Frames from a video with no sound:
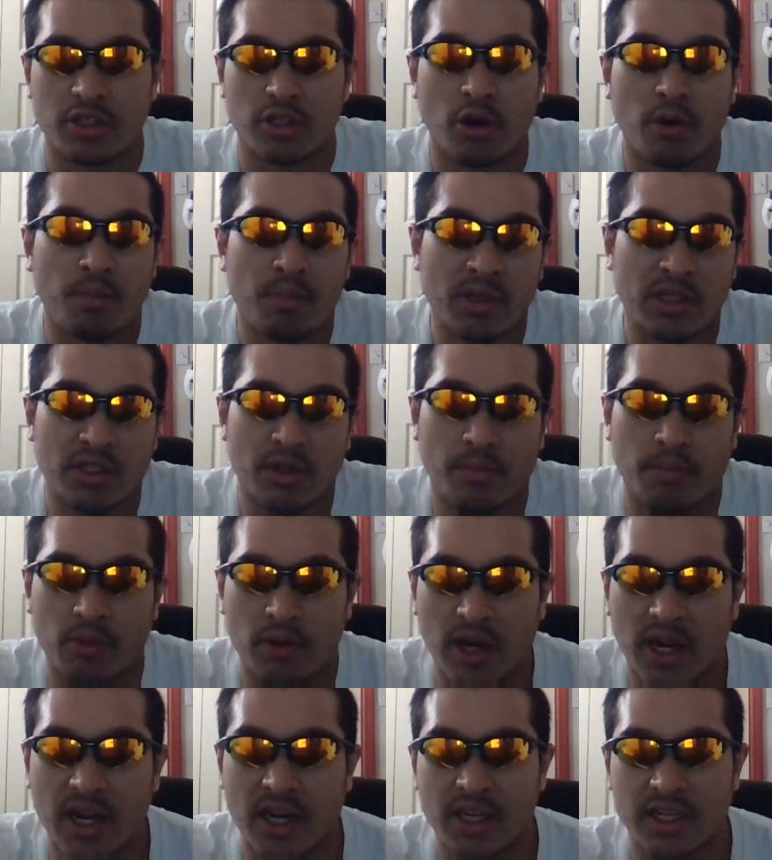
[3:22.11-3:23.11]
don't be
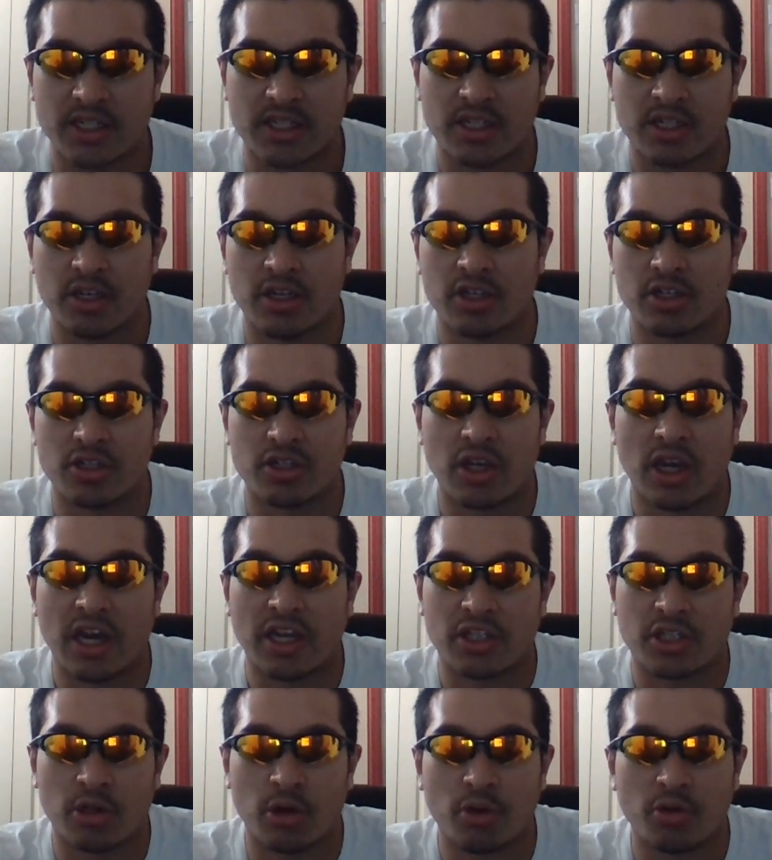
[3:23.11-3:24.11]
surprised, because
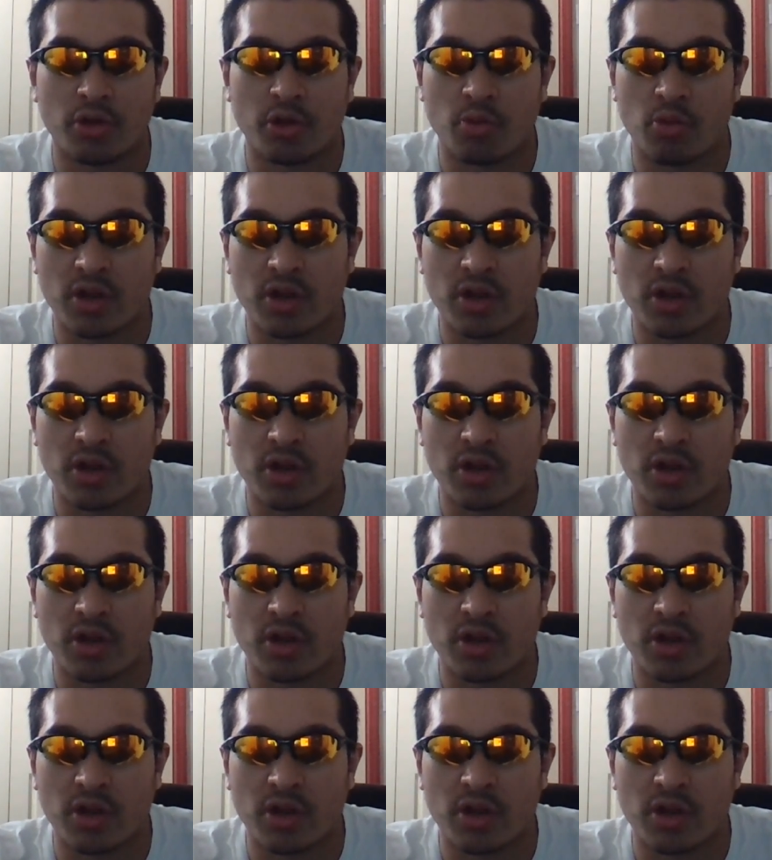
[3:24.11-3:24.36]
I told you,